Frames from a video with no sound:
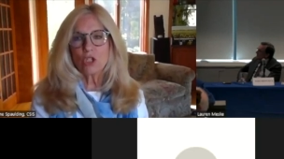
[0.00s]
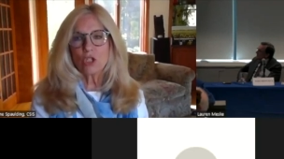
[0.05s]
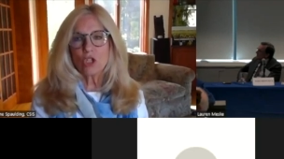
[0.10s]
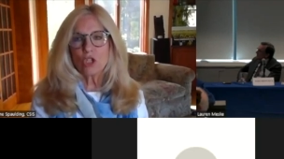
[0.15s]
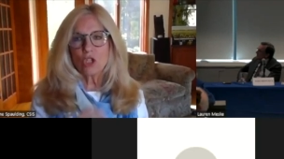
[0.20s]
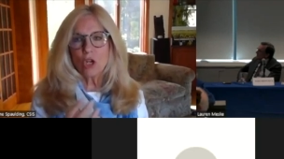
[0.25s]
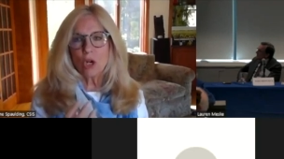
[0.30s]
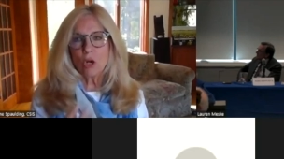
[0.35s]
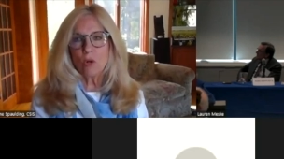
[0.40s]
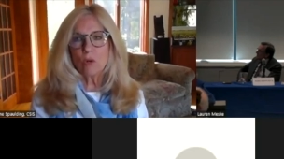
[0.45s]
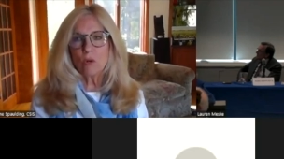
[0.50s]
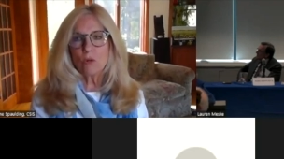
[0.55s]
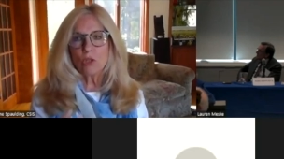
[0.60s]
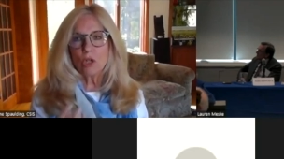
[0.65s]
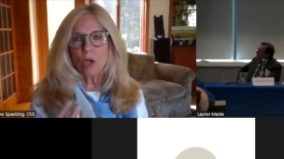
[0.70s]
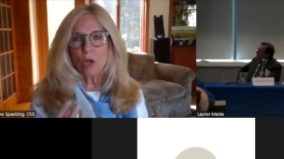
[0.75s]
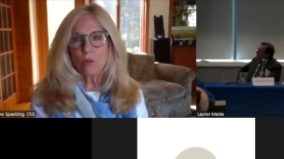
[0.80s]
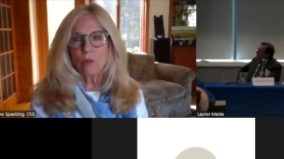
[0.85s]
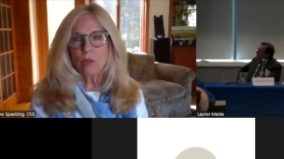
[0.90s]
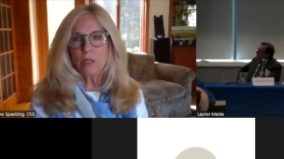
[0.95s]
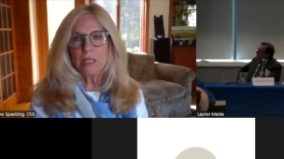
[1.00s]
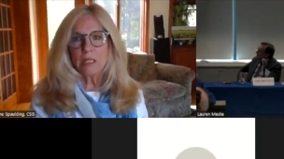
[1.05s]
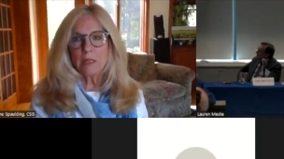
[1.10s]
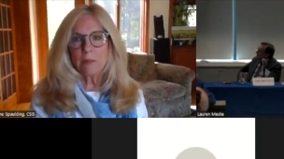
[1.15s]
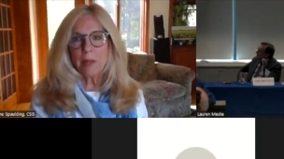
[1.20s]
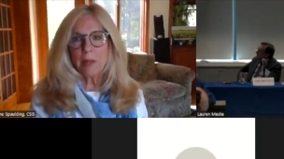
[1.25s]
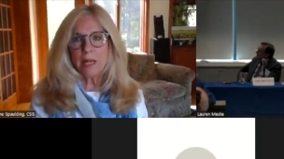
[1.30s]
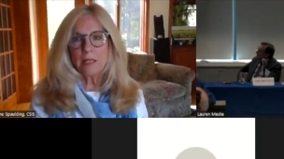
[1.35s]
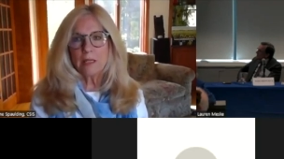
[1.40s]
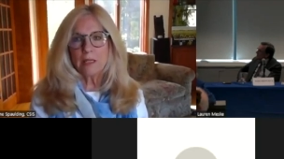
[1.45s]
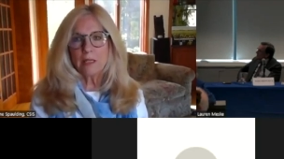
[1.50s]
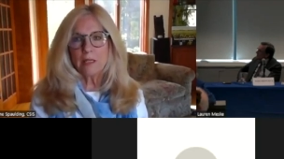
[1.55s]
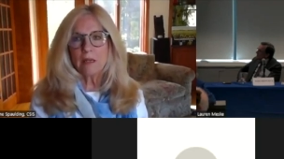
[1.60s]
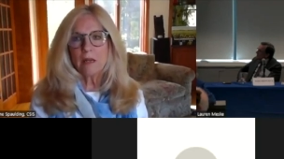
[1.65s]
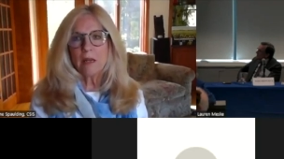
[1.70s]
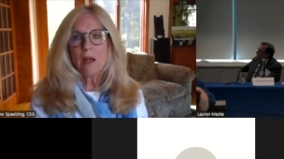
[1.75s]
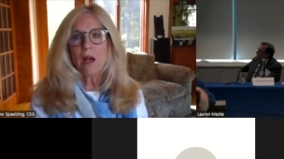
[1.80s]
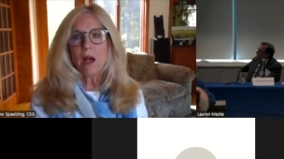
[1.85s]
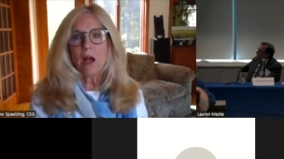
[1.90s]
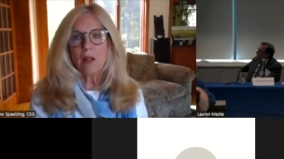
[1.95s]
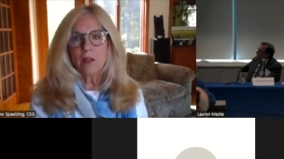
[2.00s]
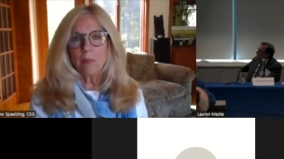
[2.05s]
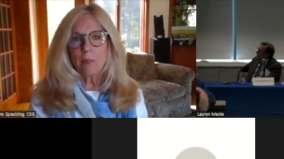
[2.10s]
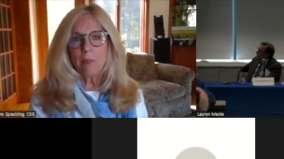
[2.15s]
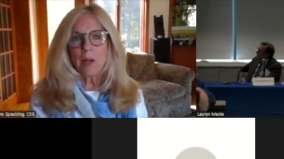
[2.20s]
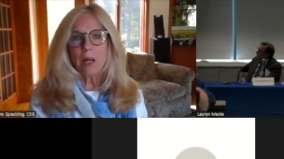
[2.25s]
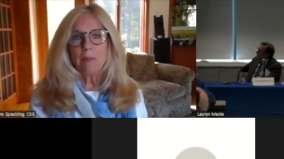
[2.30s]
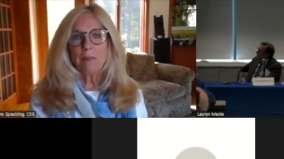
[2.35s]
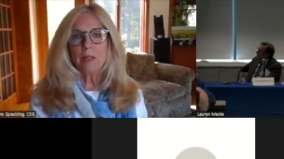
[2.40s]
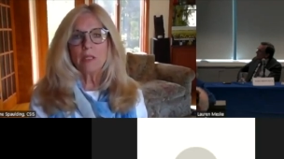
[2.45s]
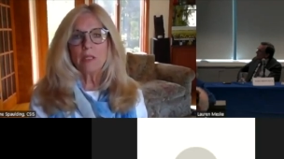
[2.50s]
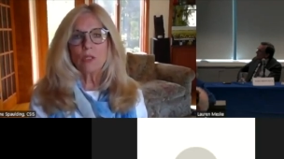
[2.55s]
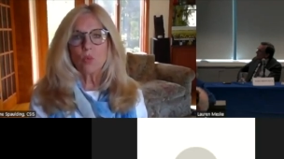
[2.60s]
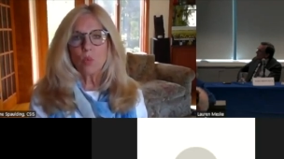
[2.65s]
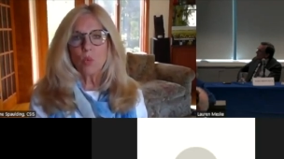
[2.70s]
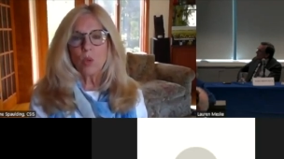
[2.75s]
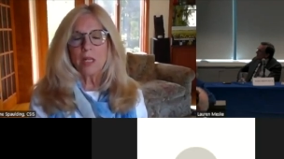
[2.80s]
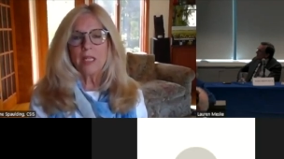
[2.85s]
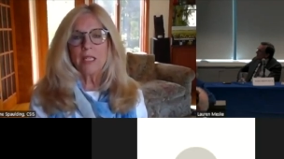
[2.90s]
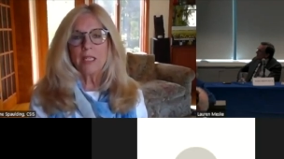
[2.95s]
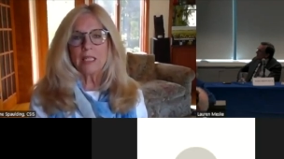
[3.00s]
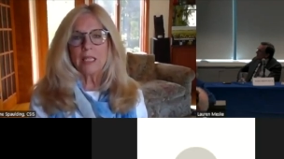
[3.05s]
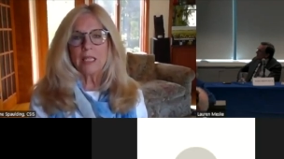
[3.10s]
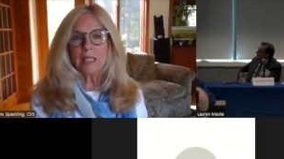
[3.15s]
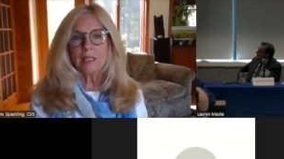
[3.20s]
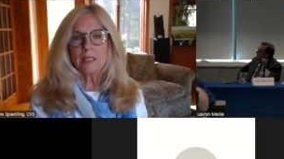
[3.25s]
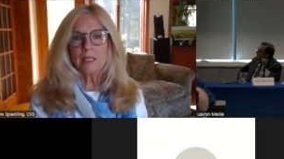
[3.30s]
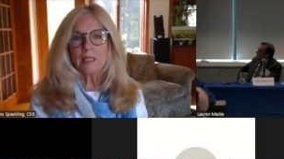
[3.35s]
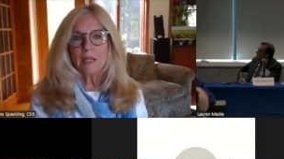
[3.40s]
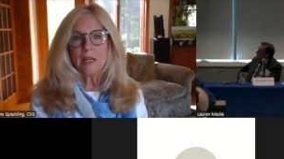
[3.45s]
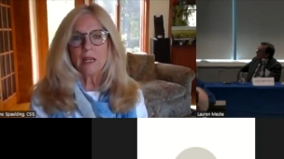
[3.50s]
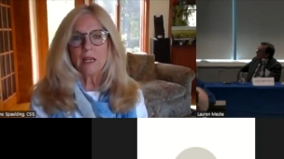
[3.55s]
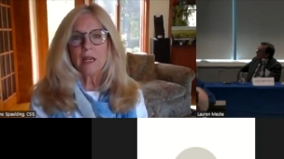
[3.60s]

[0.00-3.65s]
So totally dependent on the public's willingness